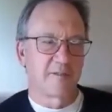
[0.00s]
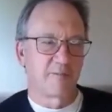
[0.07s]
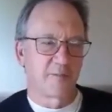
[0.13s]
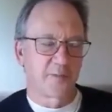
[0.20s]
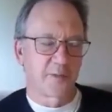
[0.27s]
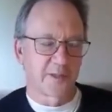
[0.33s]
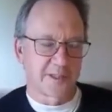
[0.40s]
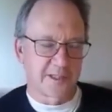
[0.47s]

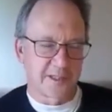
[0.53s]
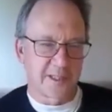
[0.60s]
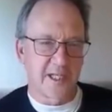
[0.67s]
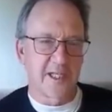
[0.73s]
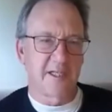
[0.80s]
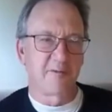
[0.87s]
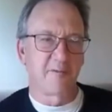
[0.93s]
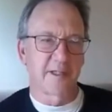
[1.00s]

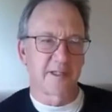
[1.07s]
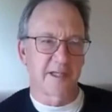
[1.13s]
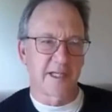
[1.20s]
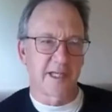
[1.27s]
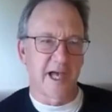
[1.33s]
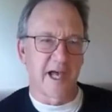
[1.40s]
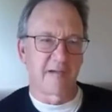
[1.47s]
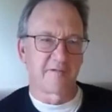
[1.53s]
proceed with the
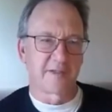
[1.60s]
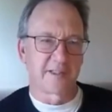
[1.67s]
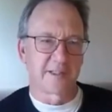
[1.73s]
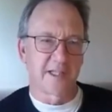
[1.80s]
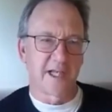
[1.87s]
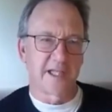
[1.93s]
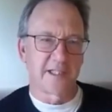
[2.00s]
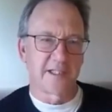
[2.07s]

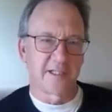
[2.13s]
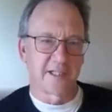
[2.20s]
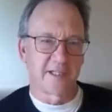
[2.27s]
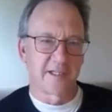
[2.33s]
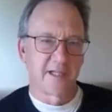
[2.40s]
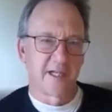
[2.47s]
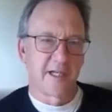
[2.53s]
conversation.